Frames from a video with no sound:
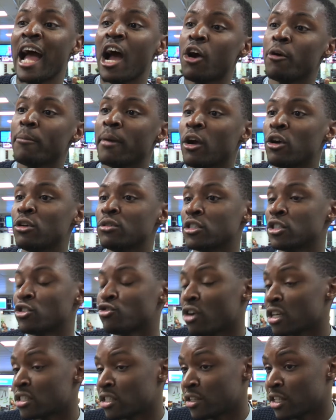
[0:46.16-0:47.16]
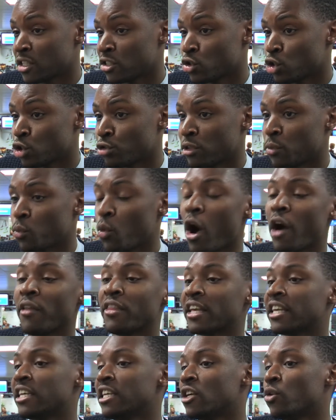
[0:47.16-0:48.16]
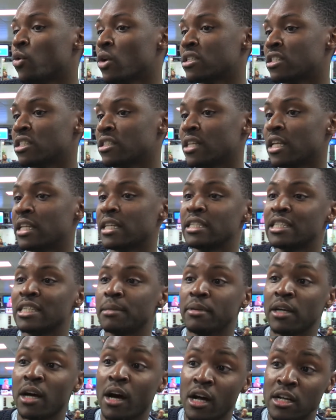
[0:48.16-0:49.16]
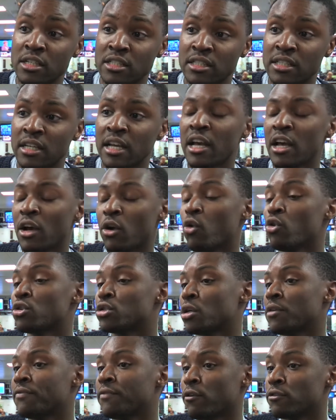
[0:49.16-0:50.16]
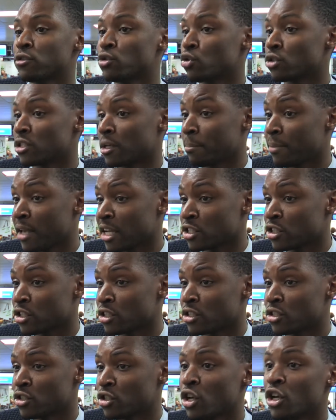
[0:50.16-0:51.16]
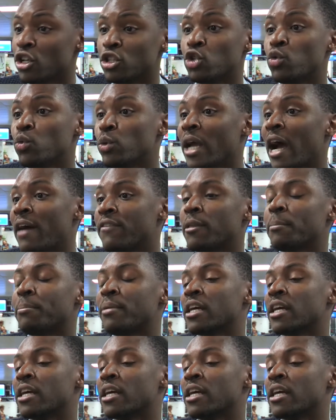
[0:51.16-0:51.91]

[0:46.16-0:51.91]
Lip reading: how am I going to structure this story? What are the key questions that need to be asked? It also involves sourcing pictures. Do we have the